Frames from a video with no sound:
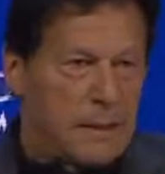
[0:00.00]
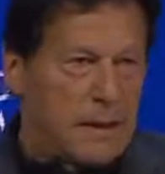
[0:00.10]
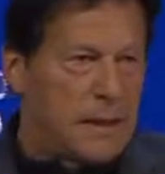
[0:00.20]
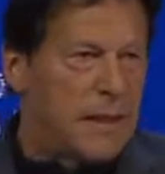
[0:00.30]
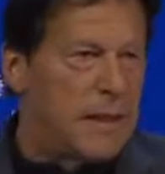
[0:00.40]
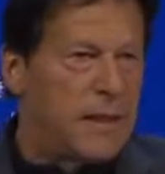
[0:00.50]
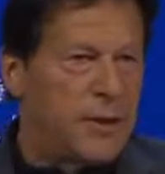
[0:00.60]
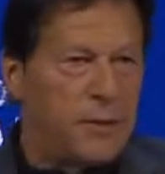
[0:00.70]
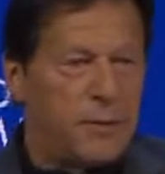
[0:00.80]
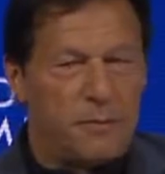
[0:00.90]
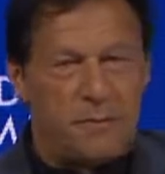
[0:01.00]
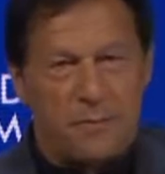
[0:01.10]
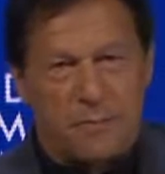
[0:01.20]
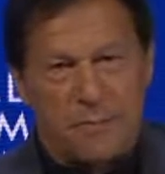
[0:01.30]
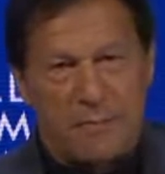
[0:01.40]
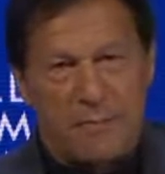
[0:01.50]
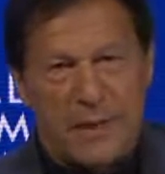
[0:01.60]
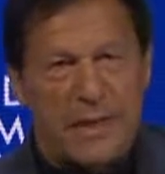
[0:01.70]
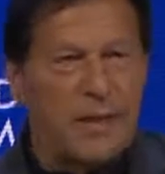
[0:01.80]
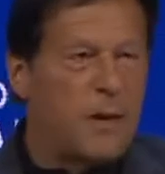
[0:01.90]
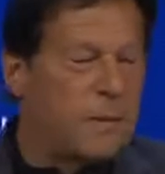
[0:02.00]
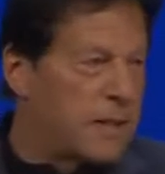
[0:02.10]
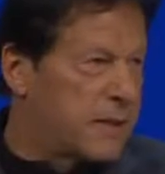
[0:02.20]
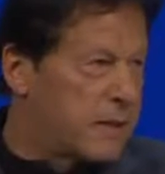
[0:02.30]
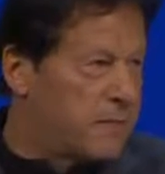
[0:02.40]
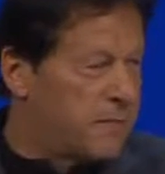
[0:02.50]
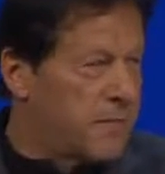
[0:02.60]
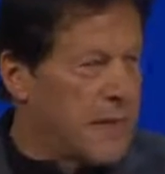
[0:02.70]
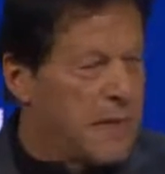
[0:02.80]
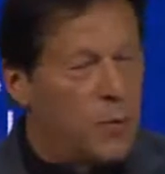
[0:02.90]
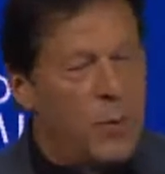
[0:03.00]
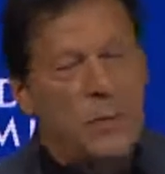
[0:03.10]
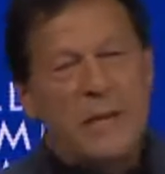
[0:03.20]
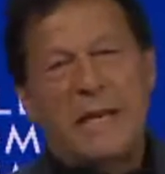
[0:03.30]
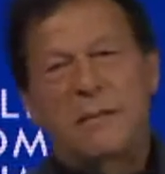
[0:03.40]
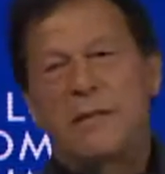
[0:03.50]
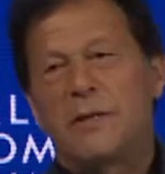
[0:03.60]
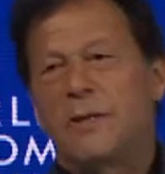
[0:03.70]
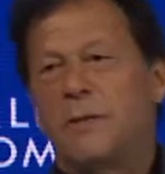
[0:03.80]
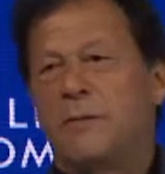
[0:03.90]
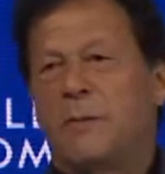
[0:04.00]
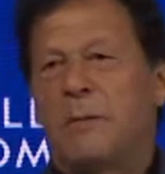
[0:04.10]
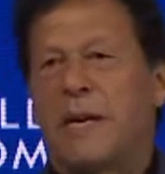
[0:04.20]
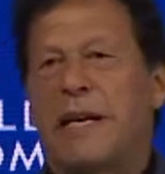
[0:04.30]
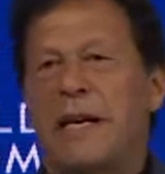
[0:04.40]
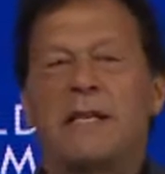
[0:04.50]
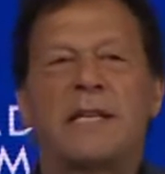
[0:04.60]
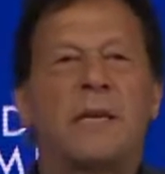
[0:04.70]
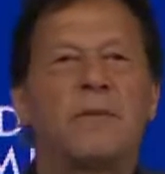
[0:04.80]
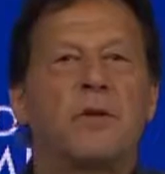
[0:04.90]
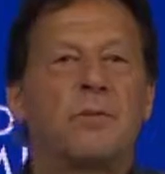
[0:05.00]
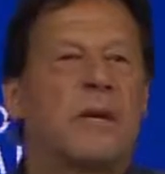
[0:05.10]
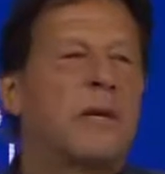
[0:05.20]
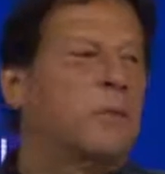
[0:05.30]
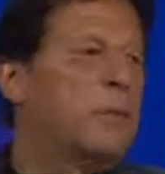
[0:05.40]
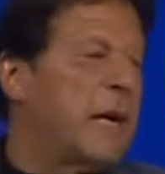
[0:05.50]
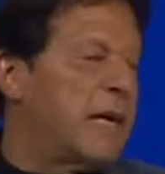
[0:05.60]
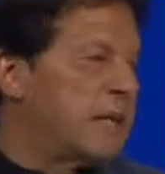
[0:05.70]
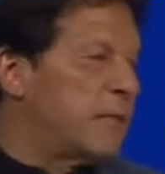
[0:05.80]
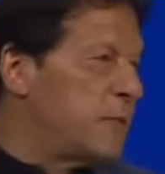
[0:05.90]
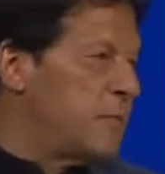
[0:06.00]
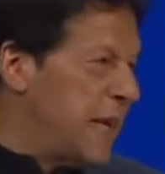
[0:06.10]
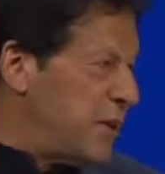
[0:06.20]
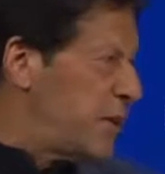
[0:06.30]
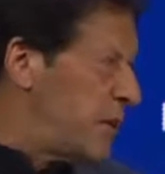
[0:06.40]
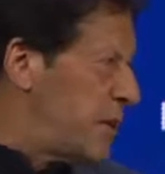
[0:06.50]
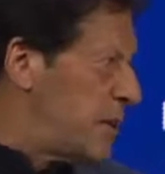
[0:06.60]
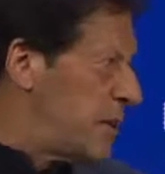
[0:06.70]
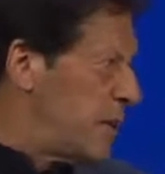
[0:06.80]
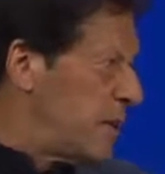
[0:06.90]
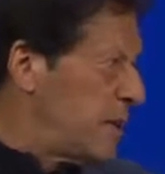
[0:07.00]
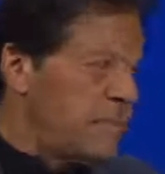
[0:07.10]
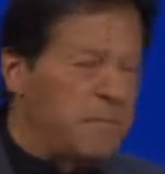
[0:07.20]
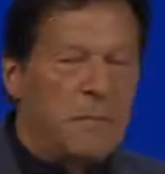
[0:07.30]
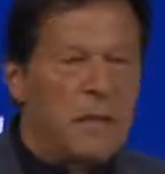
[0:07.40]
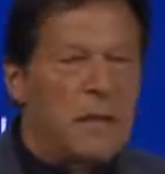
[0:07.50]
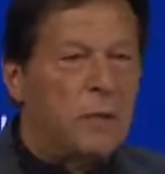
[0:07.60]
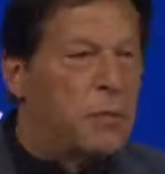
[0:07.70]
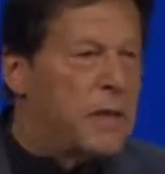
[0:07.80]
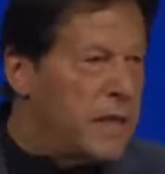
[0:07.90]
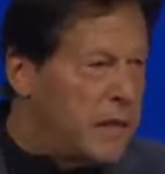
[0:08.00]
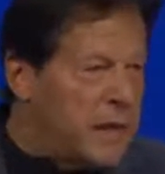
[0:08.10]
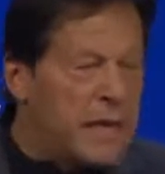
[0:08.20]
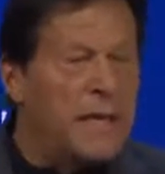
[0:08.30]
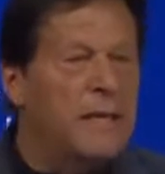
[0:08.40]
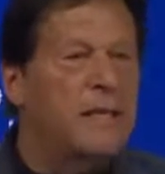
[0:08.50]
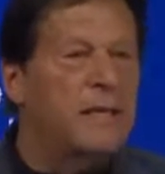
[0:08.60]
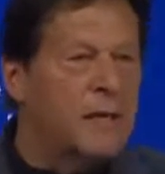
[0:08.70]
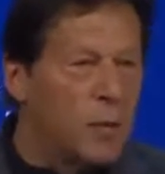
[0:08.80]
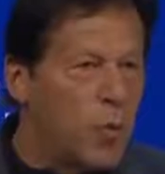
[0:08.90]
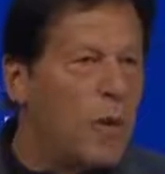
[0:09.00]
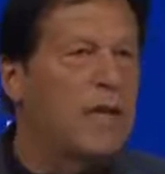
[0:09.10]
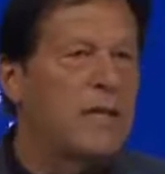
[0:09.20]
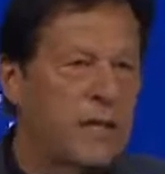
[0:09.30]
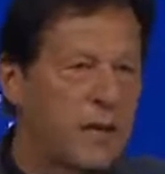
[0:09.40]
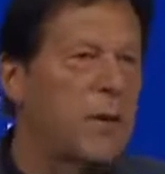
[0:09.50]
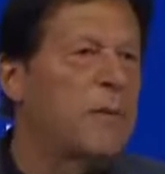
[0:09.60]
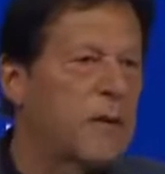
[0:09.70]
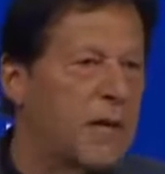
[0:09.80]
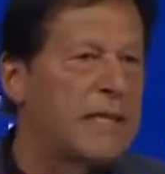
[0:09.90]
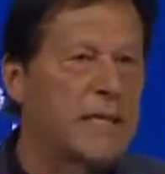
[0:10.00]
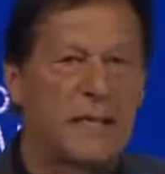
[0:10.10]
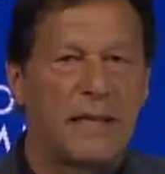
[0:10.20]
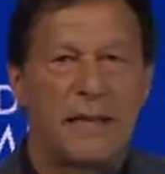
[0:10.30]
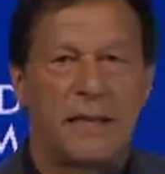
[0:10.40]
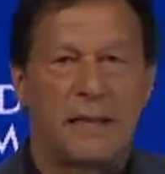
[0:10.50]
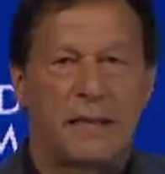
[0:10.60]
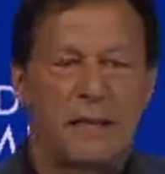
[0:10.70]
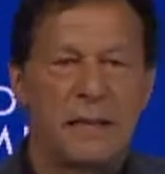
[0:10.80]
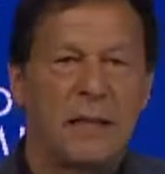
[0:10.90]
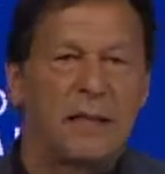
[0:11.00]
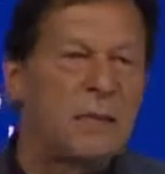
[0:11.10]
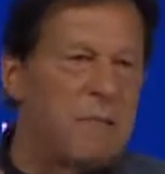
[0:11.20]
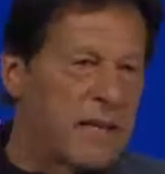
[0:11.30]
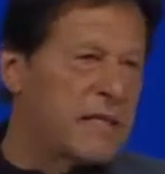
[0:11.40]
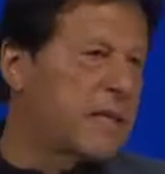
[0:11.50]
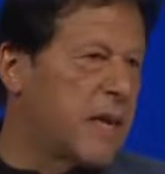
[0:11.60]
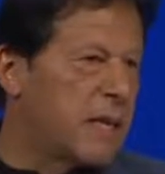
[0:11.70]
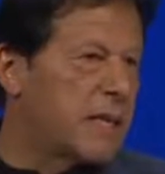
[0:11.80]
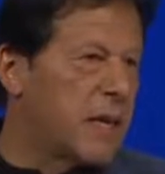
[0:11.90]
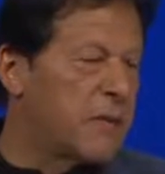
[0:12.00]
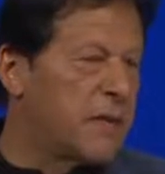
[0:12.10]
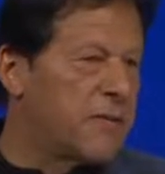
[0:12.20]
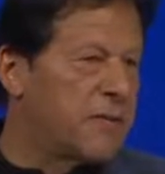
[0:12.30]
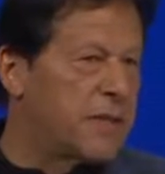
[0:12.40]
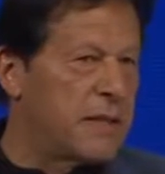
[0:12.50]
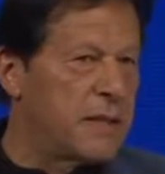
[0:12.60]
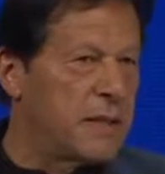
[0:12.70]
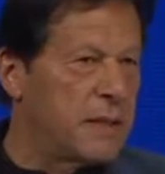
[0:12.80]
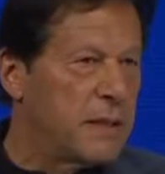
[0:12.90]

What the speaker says: The third issue, economics. When my government came into power, as you mentioned, we inherited the worst economic crisis in our history. The biggest current account deficit,